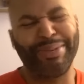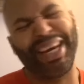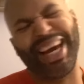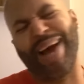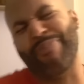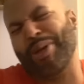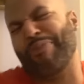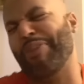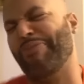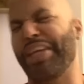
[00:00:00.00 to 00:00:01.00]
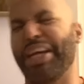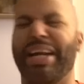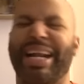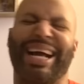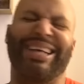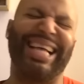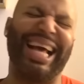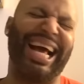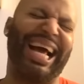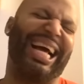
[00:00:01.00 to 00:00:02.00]
I put $1,500
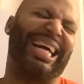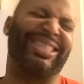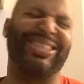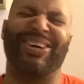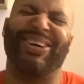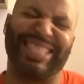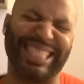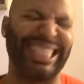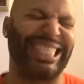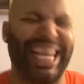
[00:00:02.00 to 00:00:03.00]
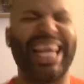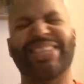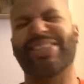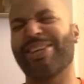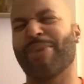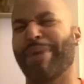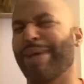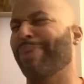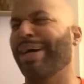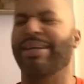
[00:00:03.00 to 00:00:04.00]
down. You know, it stings a little
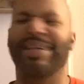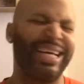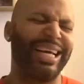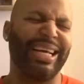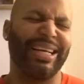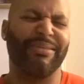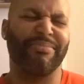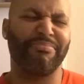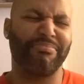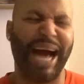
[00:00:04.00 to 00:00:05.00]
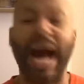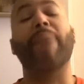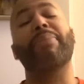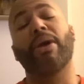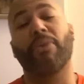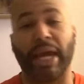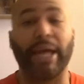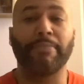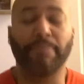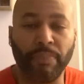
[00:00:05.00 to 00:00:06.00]
bit, but I'll be okay.